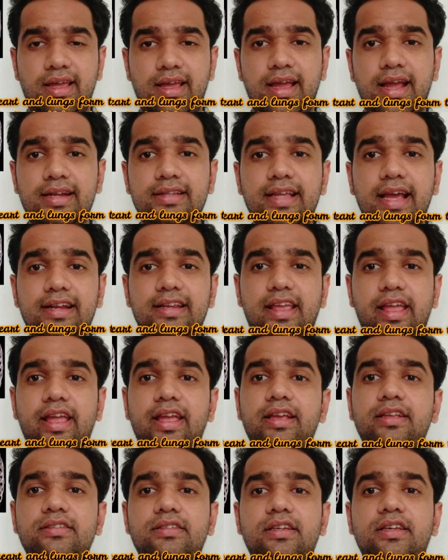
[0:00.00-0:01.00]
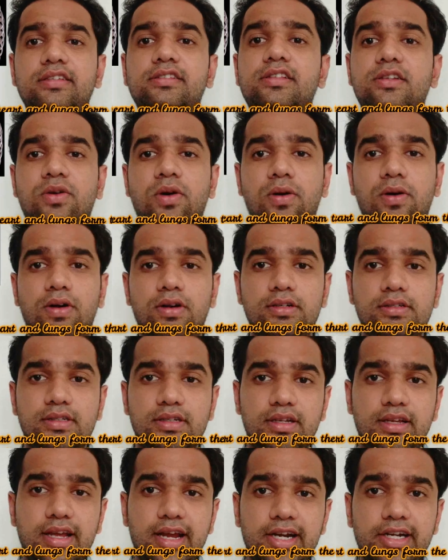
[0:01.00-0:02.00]
and that cage is called
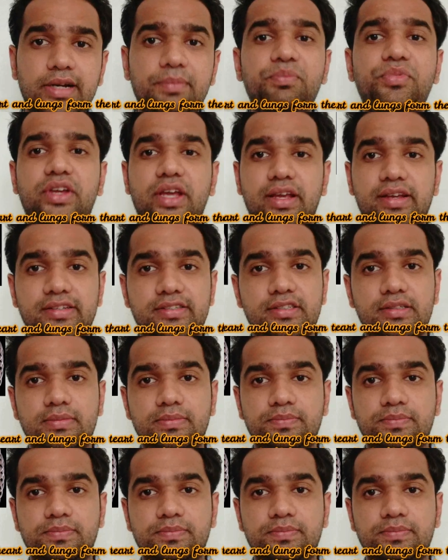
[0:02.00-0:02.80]
a ribcage.